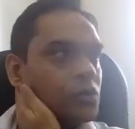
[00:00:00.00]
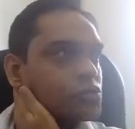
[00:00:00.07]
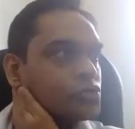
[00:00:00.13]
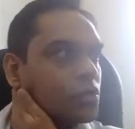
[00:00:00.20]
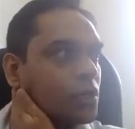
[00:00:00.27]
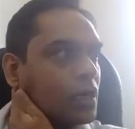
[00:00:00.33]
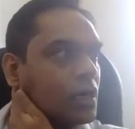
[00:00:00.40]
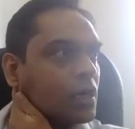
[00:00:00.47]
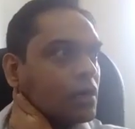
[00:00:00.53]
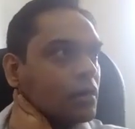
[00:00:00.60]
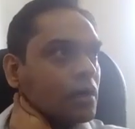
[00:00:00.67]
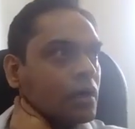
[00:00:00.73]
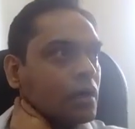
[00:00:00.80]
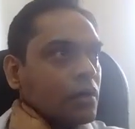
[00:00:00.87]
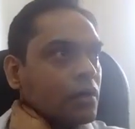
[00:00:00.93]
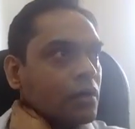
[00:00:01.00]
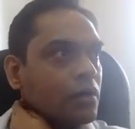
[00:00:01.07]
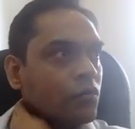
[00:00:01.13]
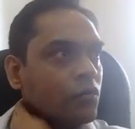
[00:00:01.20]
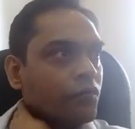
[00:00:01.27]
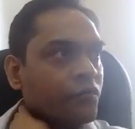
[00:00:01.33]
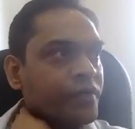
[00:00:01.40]
So
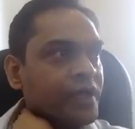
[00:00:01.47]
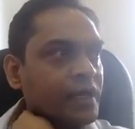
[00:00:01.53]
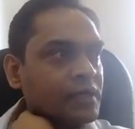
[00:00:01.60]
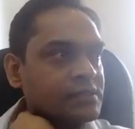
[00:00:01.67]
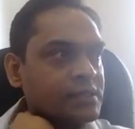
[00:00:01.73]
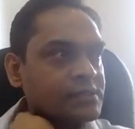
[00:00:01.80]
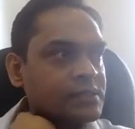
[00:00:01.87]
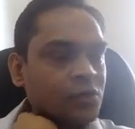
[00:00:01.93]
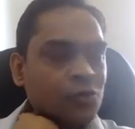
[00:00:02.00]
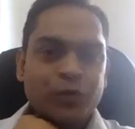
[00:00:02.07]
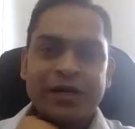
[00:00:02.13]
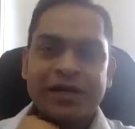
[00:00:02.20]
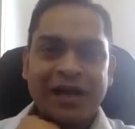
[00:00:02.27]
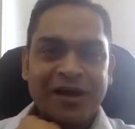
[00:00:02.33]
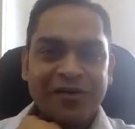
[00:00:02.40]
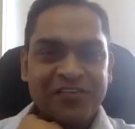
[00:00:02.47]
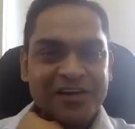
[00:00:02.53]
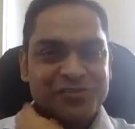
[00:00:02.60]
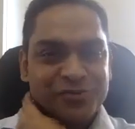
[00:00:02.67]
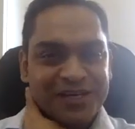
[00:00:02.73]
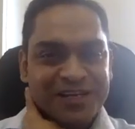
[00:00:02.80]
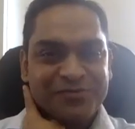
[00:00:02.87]
we are just a 2.5
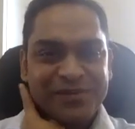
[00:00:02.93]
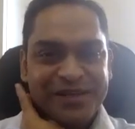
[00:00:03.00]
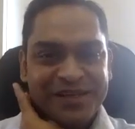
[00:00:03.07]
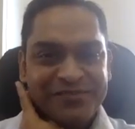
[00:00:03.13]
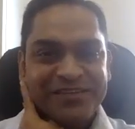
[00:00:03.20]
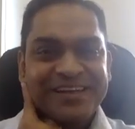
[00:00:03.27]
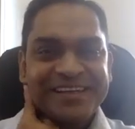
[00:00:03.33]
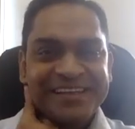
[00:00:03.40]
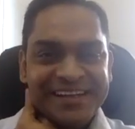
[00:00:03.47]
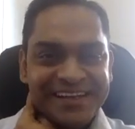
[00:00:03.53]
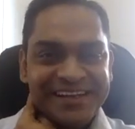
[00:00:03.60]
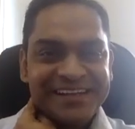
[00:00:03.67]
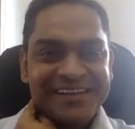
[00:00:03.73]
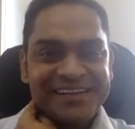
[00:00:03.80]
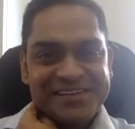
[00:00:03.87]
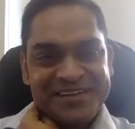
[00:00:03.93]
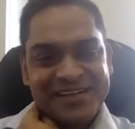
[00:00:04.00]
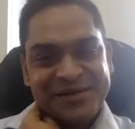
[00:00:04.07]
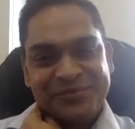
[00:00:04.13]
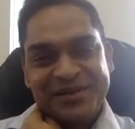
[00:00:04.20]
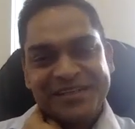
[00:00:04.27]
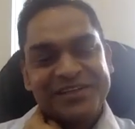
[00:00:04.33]
years old company, very young,
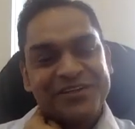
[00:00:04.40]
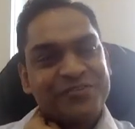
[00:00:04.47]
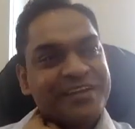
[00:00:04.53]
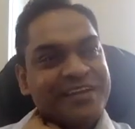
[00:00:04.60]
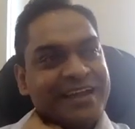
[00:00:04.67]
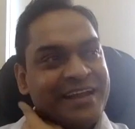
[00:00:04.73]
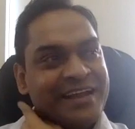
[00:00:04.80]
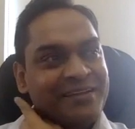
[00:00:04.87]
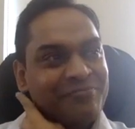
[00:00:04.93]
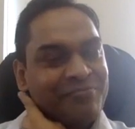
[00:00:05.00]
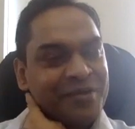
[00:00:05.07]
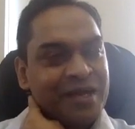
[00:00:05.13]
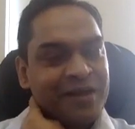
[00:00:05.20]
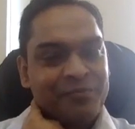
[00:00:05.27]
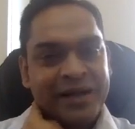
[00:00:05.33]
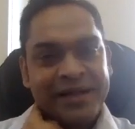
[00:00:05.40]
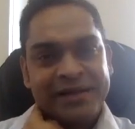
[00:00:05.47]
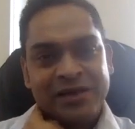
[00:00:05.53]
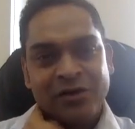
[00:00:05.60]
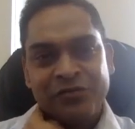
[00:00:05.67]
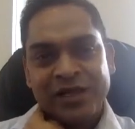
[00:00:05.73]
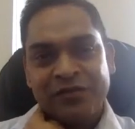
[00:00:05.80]
by the way. And by
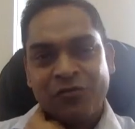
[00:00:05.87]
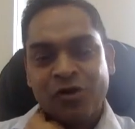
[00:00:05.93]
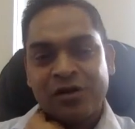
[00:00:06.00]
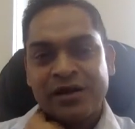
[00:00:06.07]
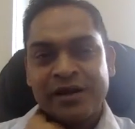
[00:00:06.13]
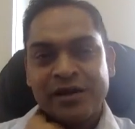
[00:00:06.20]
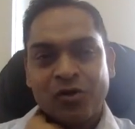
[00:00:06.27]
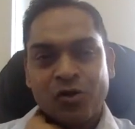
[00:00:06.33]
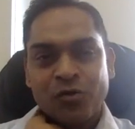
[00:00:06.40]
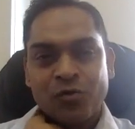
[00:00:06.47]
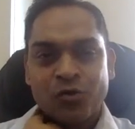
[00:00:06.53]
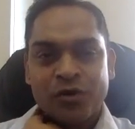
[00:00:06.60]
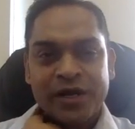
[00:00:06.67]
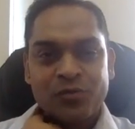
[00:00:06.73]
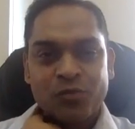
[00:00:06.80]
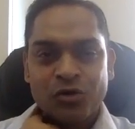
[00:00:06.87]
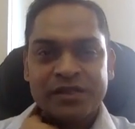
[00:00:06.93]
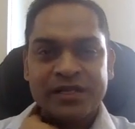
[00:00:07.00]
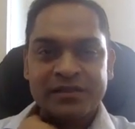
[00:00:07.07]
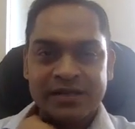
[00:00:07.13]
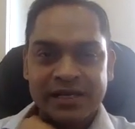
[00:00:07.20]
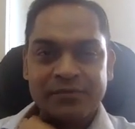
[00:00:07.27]
now we have already onboarded more
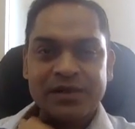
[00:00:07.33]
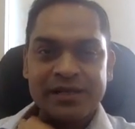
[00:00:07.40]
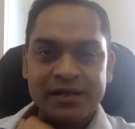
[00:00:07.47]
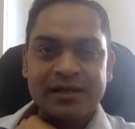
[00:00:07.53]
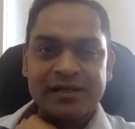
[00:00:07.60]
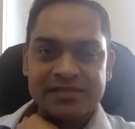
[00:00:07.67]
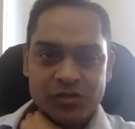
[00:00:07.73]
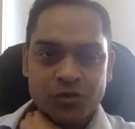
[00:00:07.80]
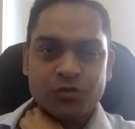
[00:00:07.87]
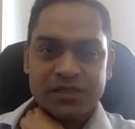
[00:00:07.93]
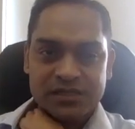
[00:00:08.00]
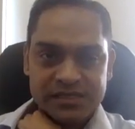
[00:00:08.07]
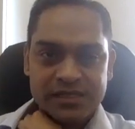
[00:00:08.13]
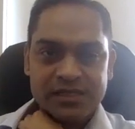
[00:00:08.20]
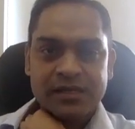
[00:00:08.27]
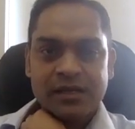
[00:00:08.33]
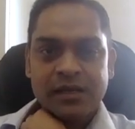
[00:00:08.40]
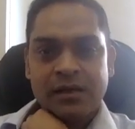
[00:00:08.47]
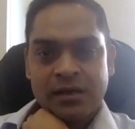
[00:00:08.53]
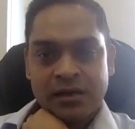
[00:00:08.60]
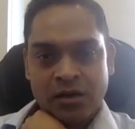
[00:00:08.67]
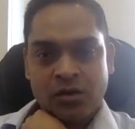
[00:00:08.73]
than 3 million consumers
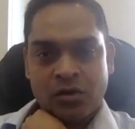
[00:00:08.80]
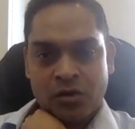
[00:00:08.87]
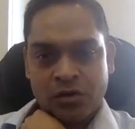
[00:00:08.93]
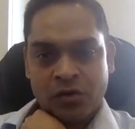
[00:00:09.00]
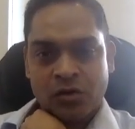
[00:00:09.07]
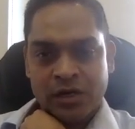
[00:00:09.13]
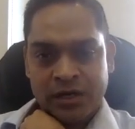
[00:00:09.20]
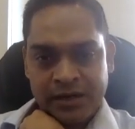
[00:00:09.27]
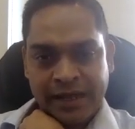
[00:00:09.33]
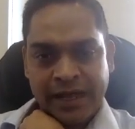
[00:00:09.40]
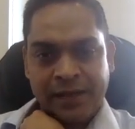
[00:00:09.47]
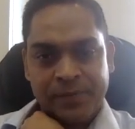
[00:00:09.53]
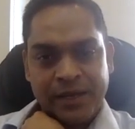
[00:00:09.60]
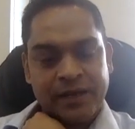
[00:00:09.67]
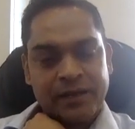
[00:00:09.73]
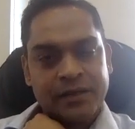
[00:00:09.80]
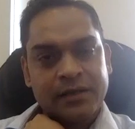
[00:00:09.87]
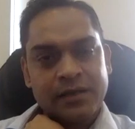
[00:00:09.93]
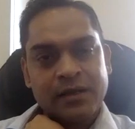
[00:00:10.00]
on our app. And